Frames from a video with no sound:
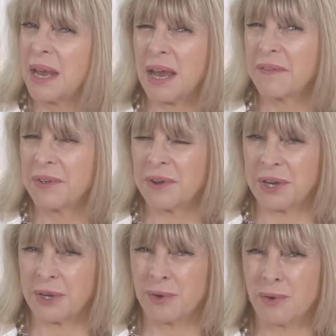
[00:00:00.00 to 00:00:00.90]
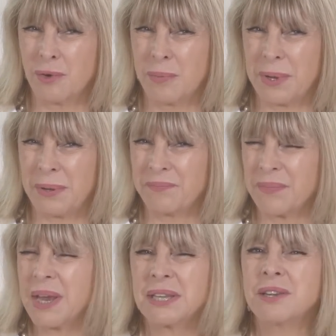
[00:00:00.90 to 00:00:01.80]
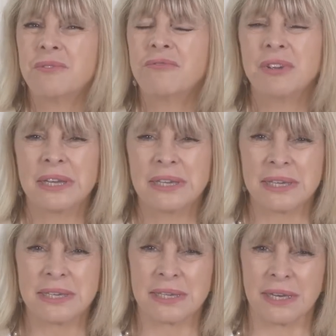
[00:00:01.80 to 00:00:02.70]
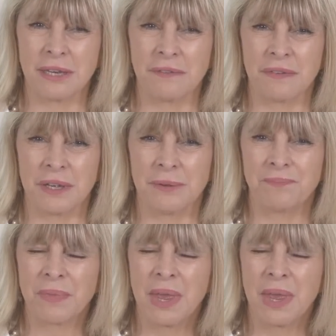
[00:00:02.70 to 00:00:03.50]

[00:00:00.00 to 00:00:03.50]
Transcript: I've got it all, but I don't really deserve it.